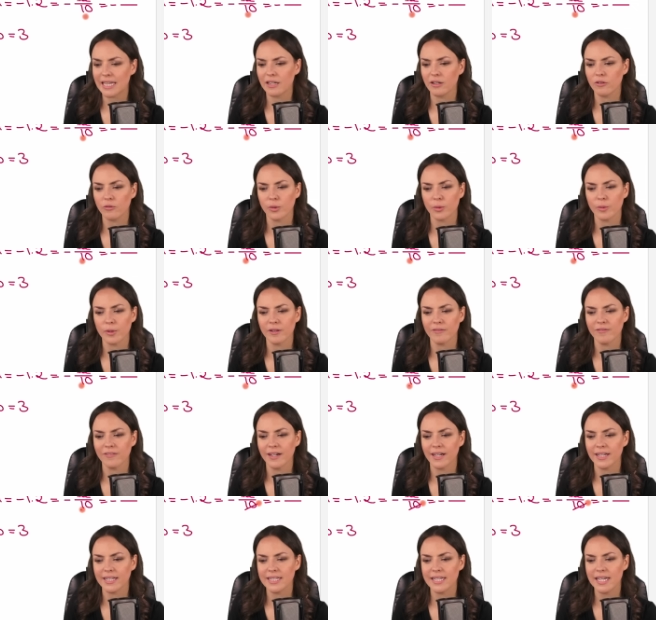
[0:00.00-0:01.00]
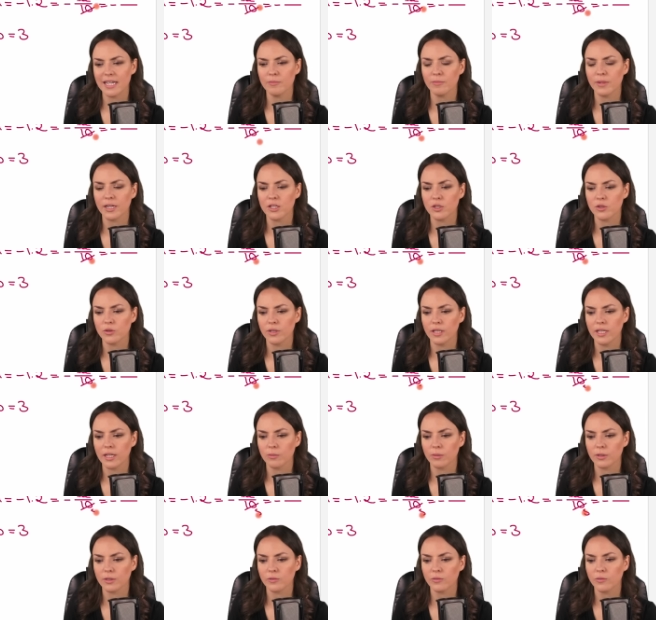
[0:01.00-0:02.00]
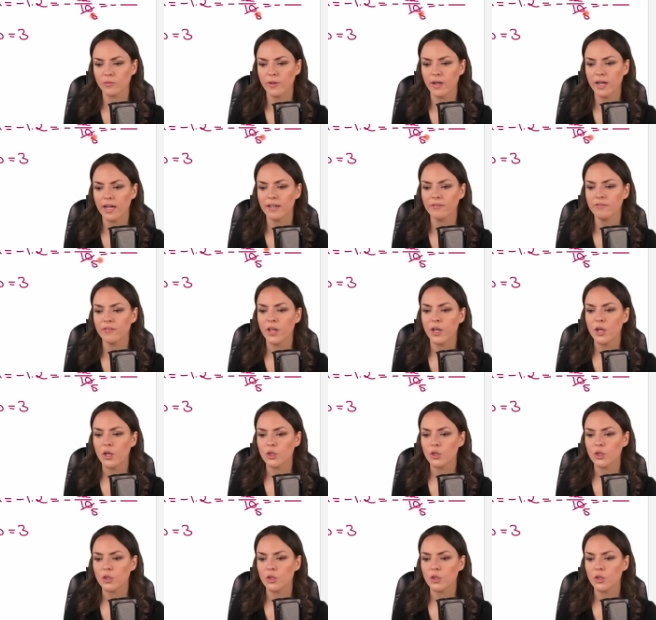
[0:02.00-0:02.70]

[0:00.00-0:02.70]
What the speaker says: And if we divide 10 by 2, it equals 5.